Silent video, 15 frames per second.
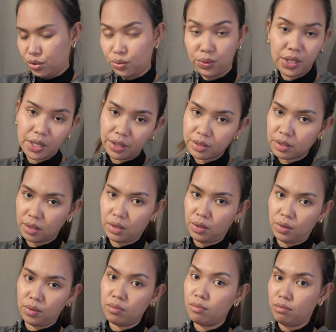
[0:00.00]
two years
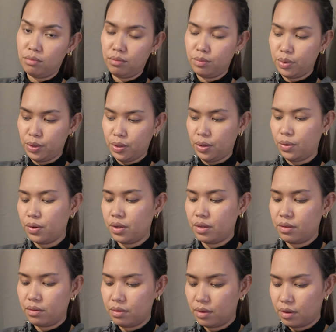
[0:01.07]
ago broke.
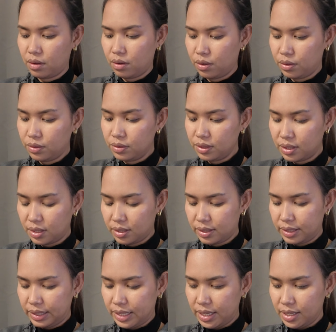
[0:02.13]
The hose
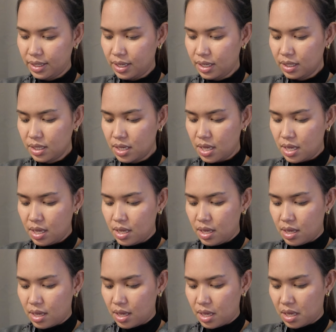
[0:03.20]
is leaking
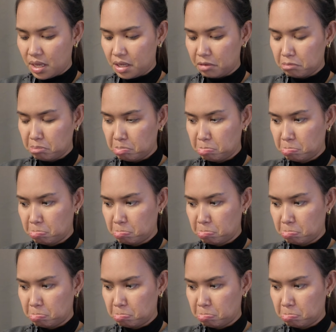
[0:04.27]
and